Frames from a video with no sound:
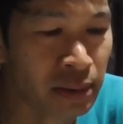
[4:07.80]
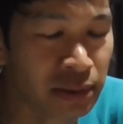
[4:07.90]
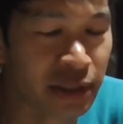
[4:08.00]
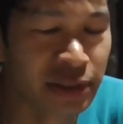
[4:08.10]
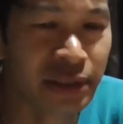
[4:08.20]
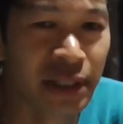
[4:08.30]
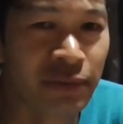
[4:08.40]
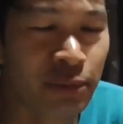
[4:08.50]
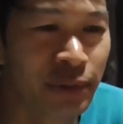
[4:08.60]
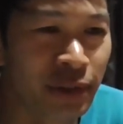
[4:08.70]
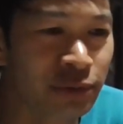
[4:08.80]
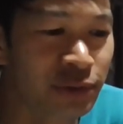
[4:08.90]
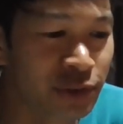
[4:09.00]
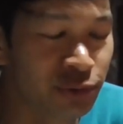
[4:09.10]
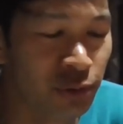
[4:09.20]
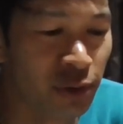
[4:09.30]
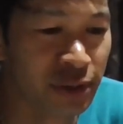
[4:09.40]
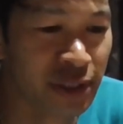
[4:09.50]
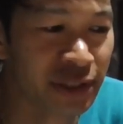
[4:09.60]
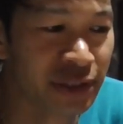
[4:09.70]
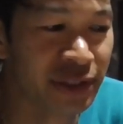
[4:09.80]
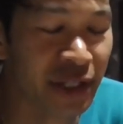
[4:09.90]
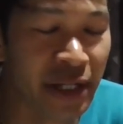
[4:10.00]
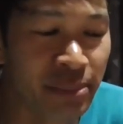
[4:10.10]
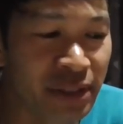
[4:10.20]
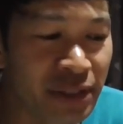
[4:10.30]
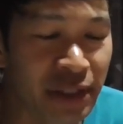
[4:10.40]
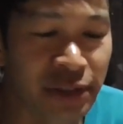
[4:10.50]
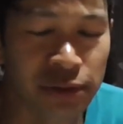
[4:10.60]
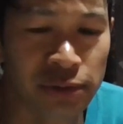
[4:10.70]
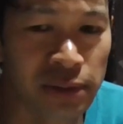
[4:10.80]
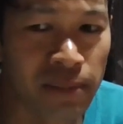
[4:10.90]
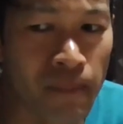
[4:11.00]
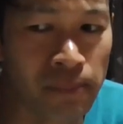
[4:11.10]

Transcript: It doesn't have a real strong gamey taste to it.